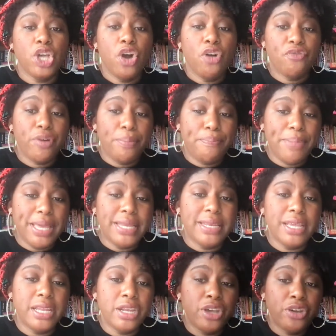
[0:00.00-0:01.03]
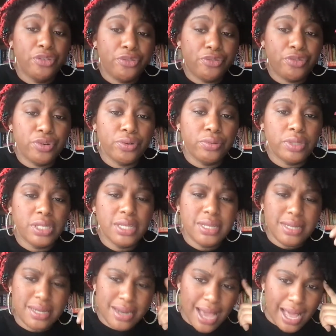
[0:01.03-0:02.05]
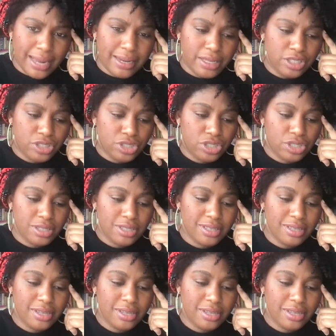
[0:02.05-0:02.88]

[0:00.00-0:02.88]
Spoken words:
forbidden fruit, knowledge,